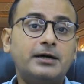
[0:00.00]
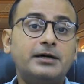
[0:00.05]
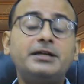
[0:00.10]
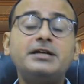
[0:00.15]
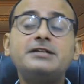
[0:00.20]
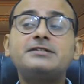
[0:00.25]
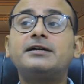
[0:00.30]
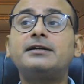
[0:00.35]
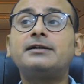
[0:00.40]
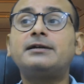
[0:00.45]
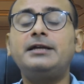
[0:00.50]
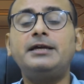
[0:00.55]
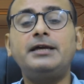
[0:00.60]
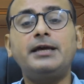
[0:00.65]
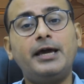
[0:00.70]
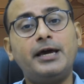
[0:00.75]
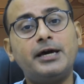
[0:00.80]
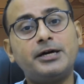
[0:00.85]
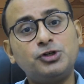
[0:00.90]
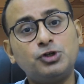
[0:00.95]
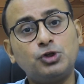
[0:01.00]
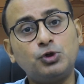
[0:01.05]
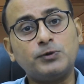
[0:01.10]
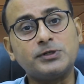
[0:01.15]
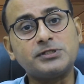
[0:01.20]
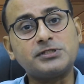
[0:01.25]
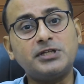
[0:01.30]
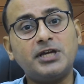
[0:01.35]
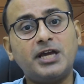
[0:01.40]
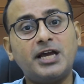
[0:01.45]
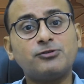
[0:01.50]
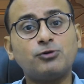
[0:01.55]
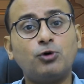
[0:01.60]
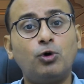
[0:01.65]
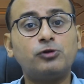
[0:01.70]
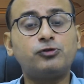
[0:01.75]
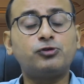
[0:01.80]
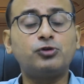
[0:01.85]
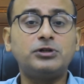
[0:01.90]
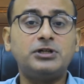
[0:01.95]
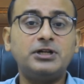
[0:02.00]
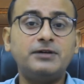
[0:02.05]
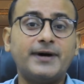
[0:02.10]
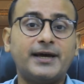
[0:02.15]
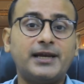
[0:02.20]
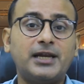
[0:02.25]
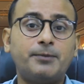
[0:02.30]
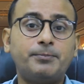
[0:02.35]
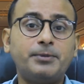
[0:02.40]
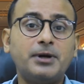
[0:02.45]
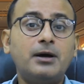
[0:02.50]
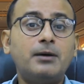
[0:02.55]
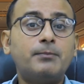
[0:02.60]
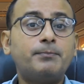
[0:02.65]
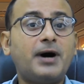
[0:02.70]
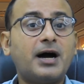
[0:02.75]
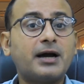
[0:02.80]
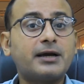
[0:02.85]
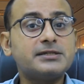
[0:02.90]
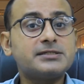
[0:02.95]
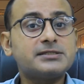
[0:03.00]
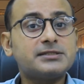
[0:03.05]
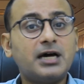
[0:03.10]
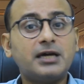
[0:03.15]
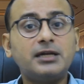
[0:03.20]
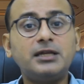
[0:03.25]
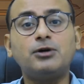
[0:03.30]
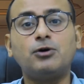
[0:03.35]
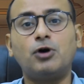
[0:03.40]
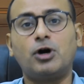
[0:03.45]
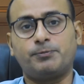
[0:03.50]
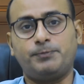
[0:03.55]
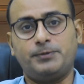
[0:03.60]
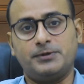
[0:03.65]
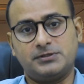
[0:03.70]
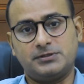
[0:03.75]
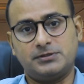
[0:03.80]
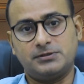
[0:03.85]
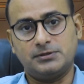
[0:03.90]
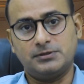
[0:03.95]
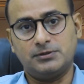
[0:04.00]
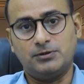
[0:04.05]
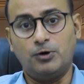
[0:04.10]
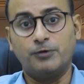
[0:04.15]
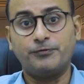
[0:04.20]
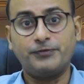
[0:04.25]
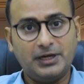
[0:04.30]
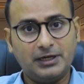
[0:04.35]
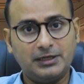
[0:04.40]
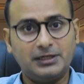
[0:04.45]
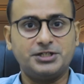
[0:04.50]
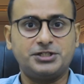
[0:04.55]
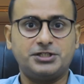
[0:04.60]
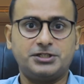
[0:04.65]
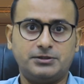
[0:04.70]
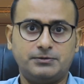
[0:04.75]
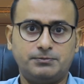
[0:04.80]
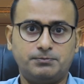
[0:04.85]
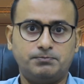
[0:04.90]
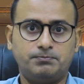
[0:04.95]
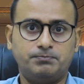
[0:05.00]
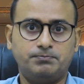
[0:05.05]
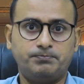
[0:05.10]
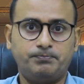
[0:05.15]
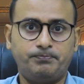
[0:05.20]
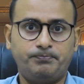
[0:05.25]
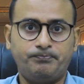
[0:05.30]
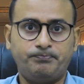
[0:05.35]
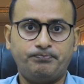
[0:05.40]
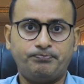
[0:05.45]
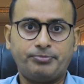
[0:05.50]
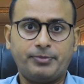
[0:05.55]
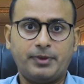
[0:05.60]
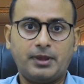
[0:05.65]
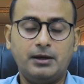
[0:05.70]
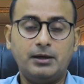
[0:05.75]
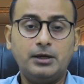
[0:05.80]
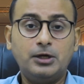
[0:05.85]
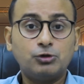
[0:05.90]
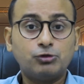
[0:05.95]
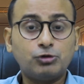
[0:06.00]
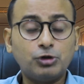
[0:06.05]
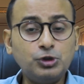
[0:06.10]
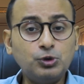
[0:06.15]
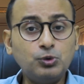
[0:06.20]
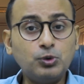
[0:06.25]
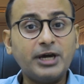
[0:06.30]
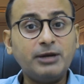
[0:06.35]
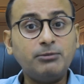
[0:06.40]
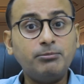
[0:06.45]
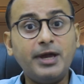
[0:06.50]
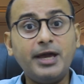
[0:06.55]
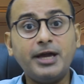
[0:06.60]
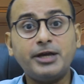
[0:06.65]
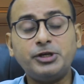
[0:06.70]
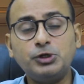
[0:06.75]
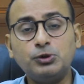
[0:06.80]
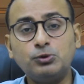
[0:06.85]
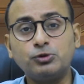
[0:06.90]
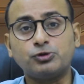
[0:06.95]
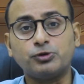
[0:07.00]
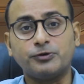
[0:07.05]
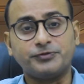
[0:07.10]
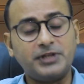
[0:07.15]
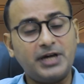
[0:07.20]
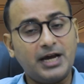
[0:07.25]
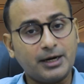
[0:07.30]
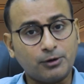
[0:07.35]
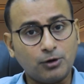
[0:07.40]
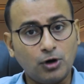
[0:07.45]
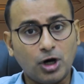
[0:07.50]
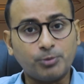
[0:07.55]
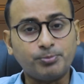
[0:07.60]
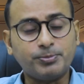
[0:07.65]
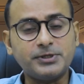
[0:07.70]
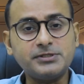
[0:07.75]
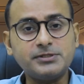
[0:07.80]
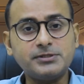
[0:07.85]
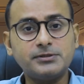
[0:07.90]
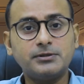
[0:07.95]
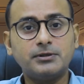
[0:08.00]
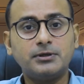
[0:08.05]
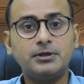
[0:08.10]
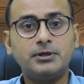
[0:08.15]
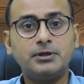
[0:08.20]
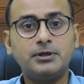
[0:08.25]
Recently, Air University has also developed Pakistani corpus of English. So you can make use of that corpus.